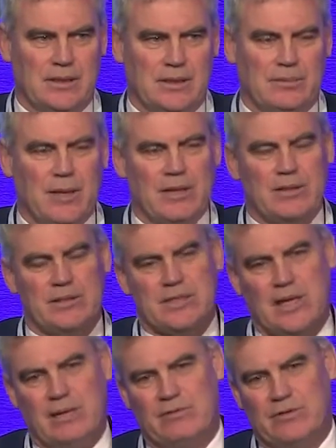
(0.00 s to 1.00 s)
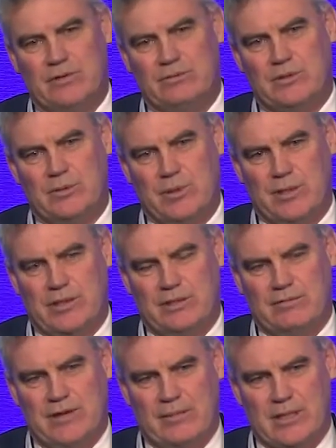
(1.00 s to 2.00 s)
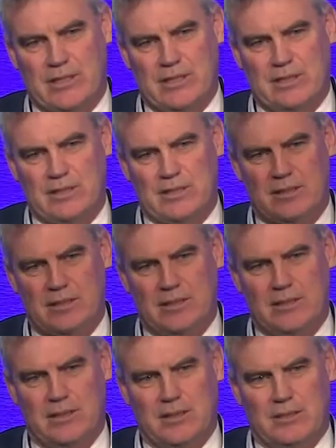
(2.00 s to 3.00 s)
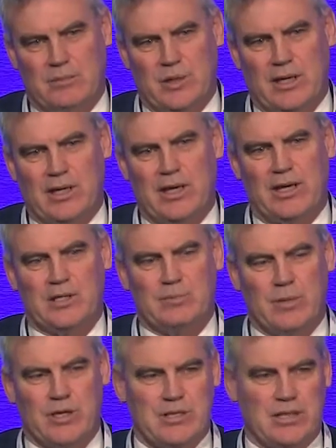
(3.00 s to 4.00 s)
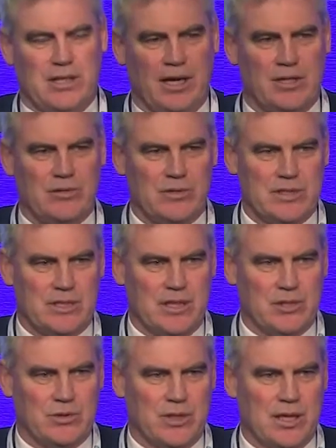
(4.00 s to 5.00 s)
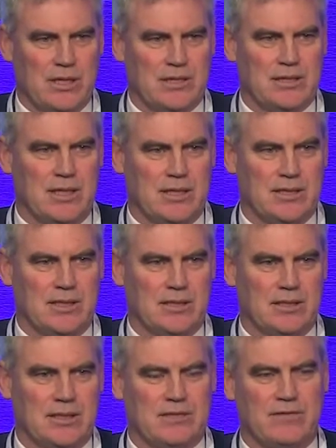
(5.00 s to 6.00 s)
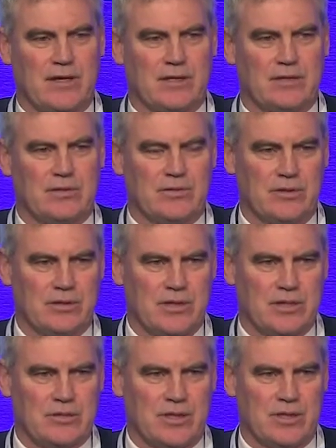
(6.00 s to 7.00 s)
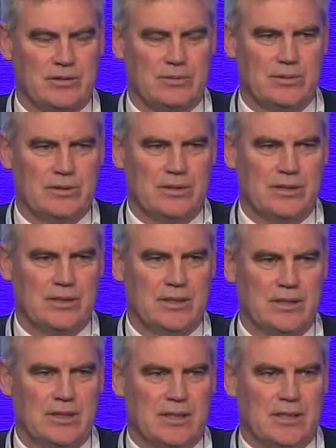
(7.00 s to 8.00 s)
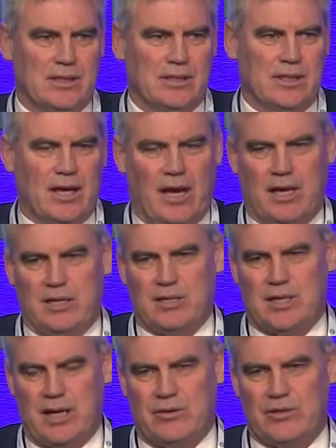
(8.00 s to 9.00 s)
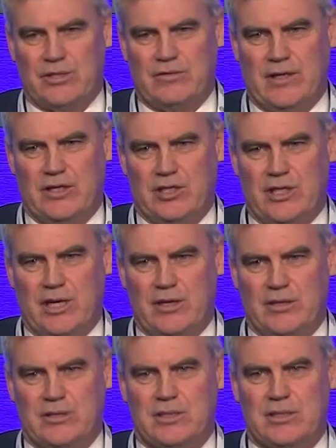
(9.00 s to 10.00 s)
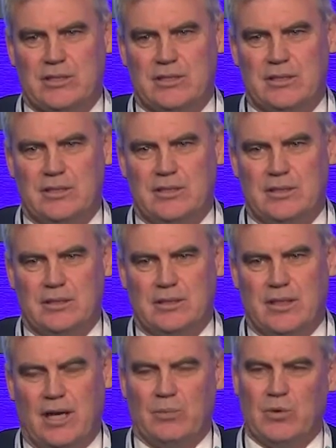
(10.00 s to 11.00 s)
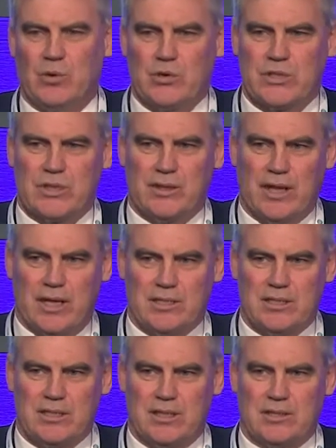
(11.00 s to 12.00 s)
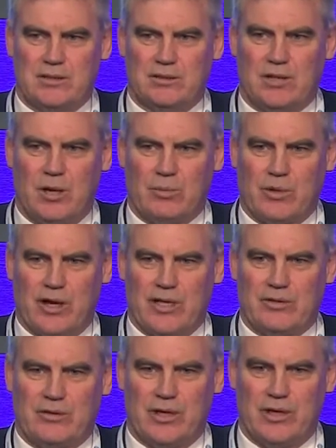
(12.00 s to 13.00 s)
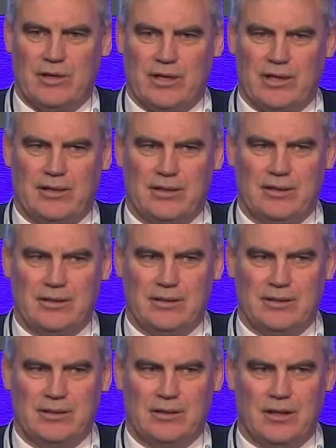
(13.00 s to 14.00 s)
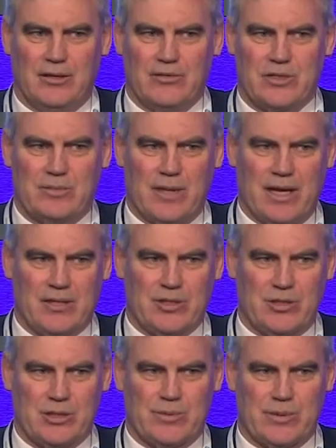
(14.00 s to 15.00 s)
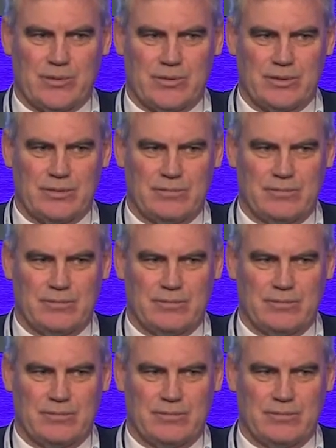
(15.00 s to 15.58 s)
about the same for community pharmacies. By and large, most of the aged residential care sector is funded through the District Health Board and hundreds of NGOs, and we're also an accidental operator and owner of some large hospitals.